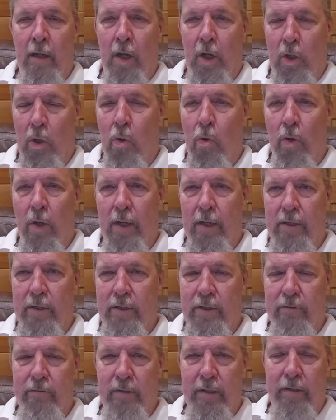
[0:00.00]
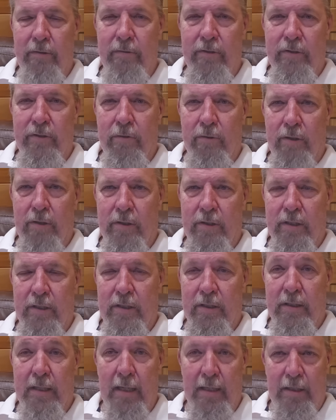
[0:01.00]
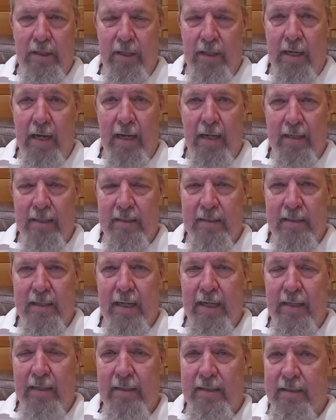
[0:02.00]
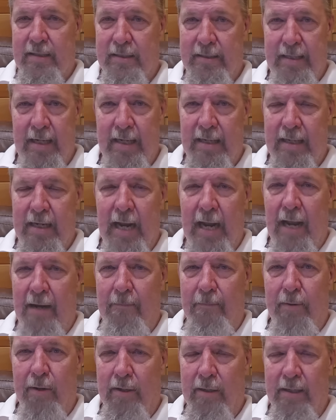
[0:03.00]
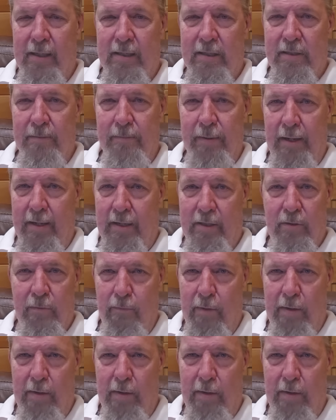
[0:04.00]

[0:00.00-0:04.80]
According to news sources, that the United States did not participate.